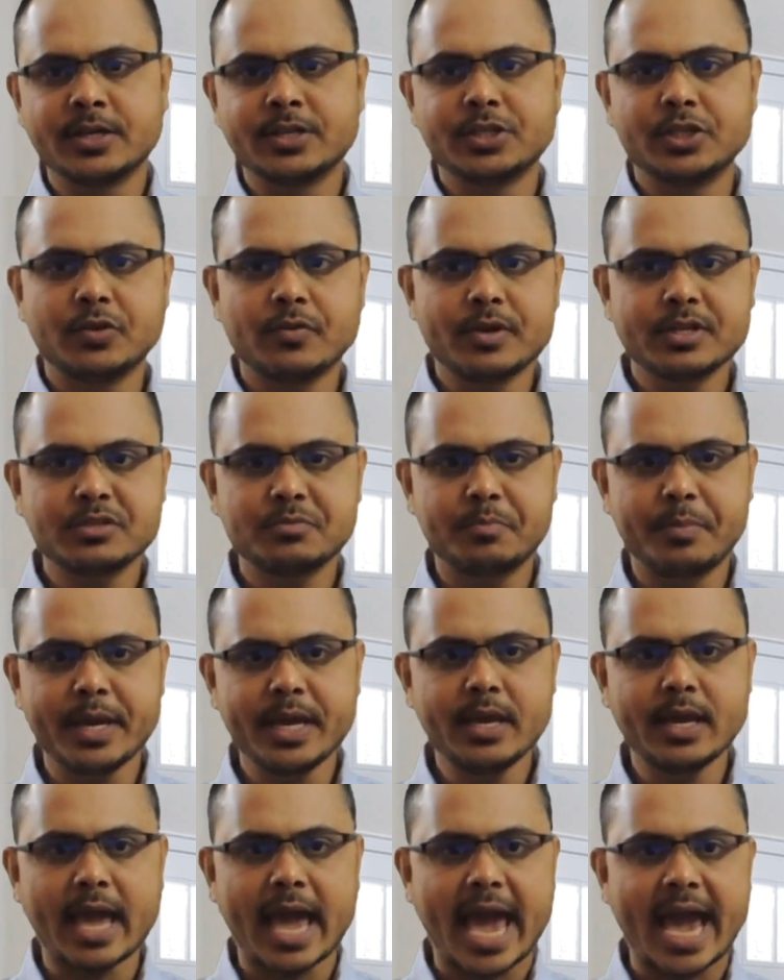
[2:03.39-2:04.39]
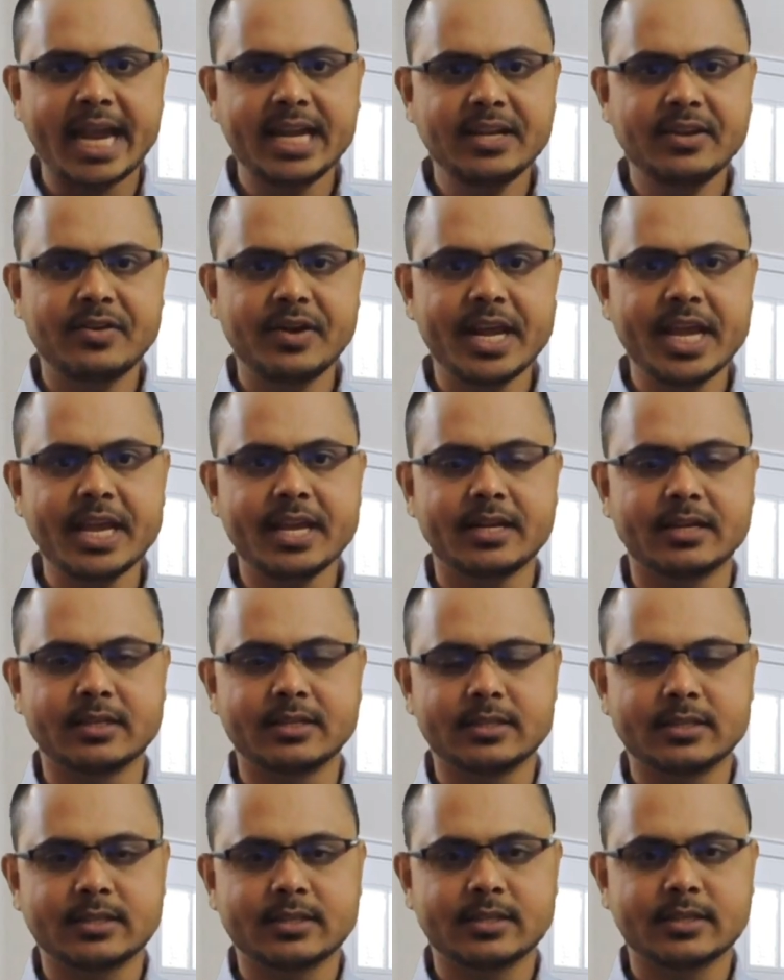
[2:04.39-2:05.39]
She was big and
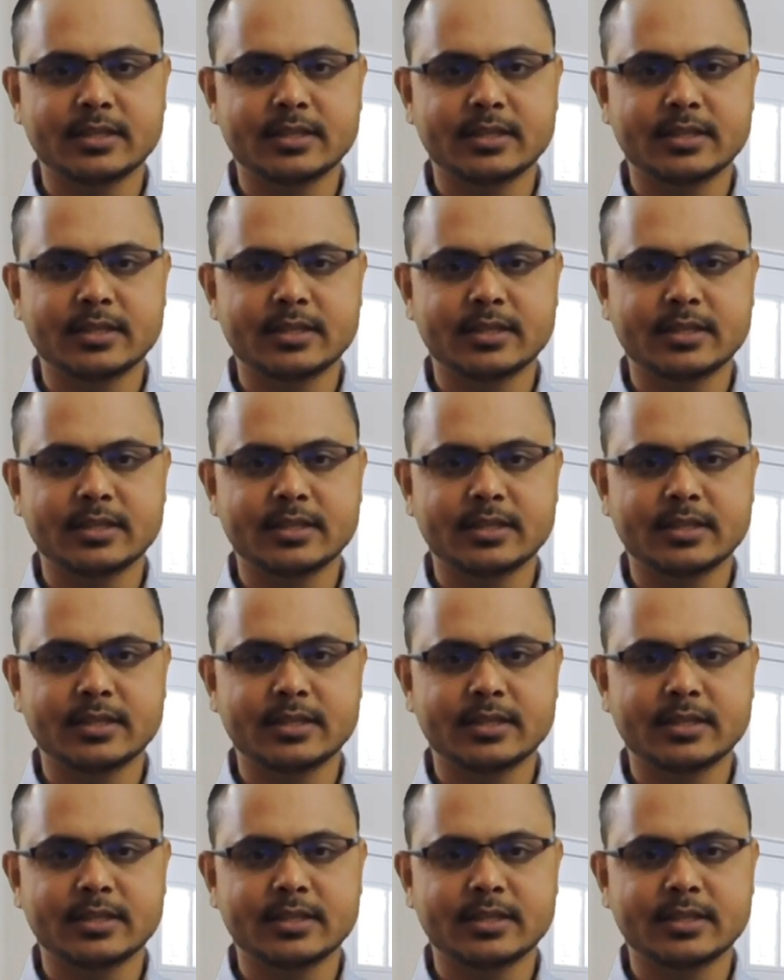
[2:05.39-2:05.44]
green.